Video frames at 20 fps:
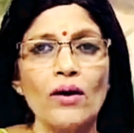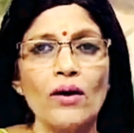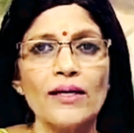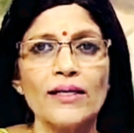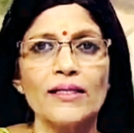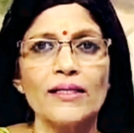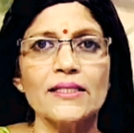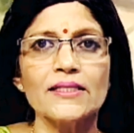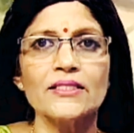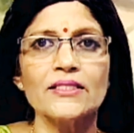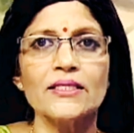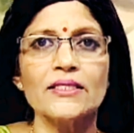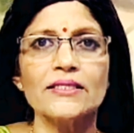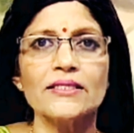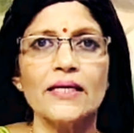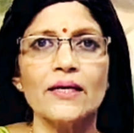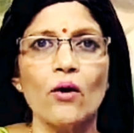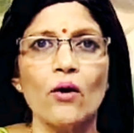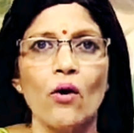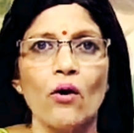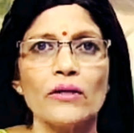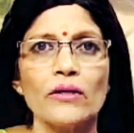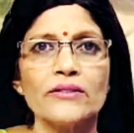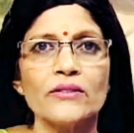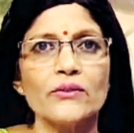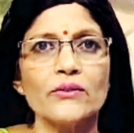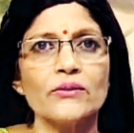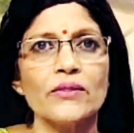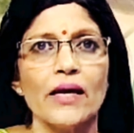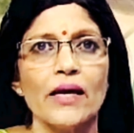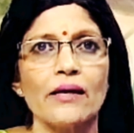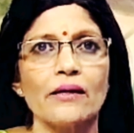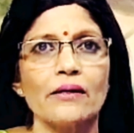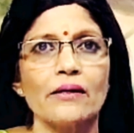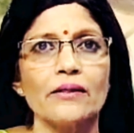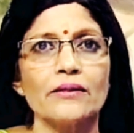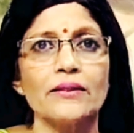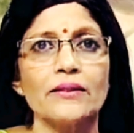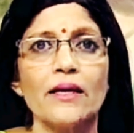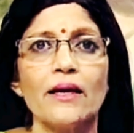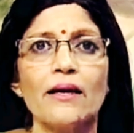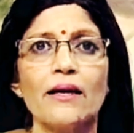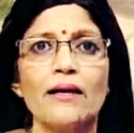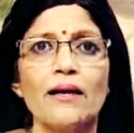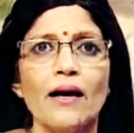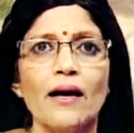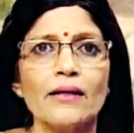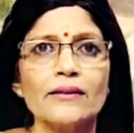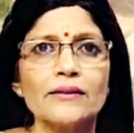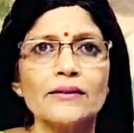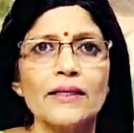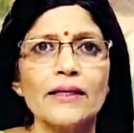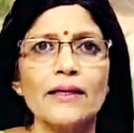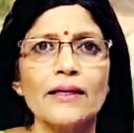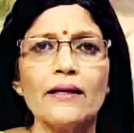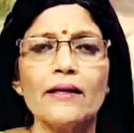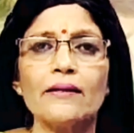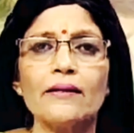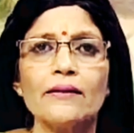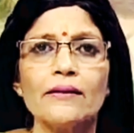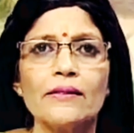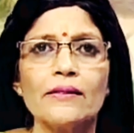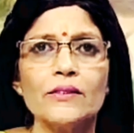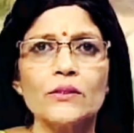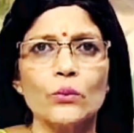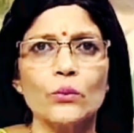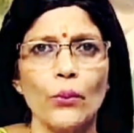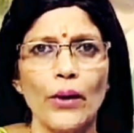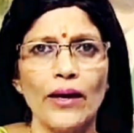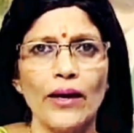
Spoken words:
all cultures and all societies. Lastly, in this